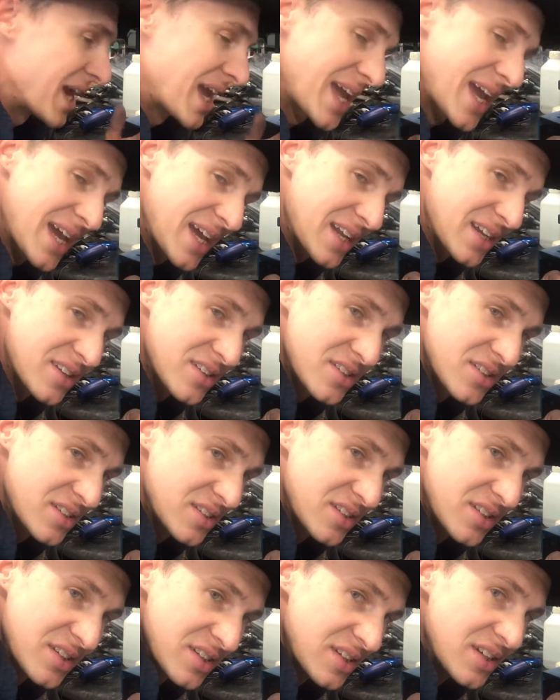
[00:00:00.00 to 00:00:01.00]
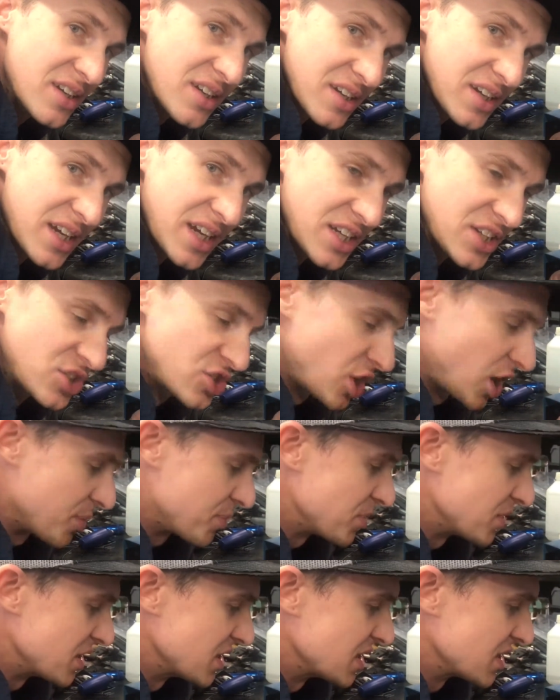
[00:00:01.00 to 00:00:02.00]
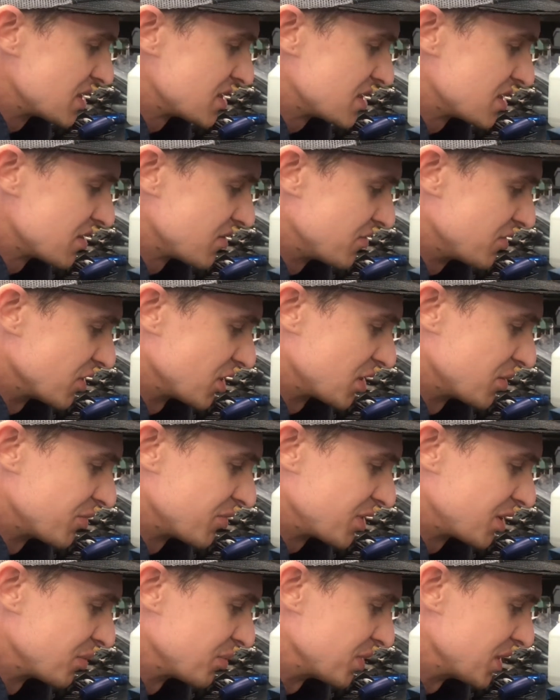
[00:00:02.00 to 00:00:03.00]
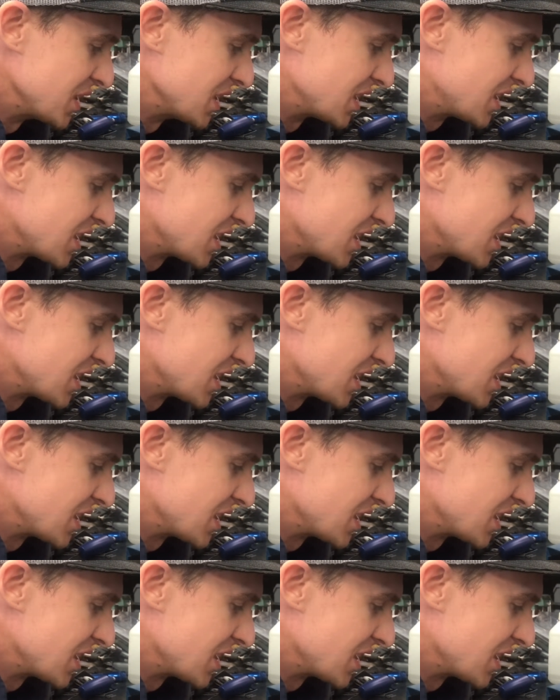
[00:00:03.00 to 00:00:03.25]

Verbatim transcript: hand and sharpen this, feel com completely